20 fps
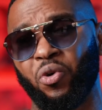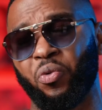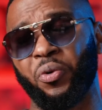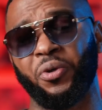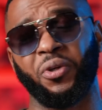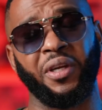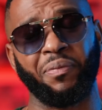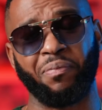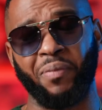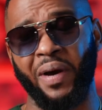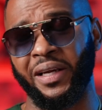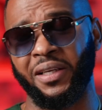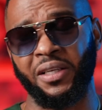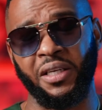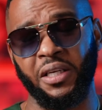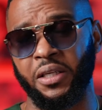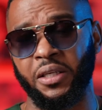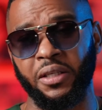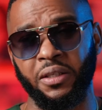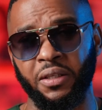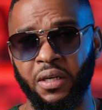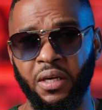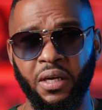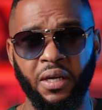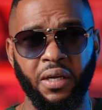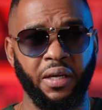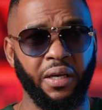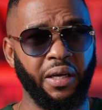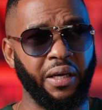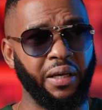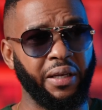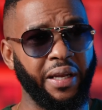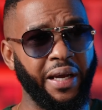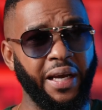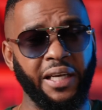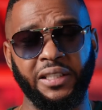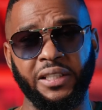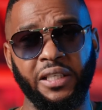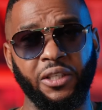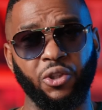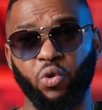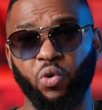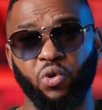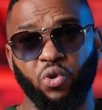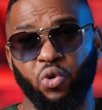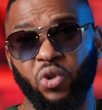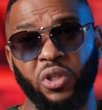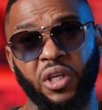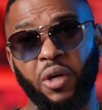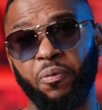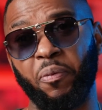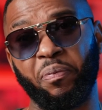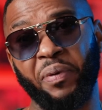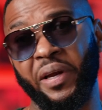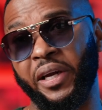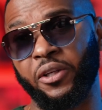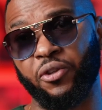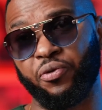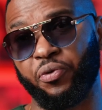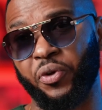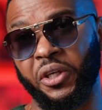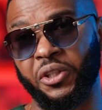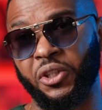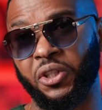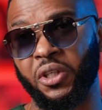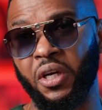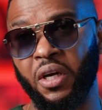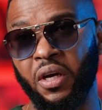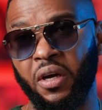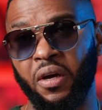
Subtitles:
know when you might need it. And like I said, it's always good to keep your playlist fresh.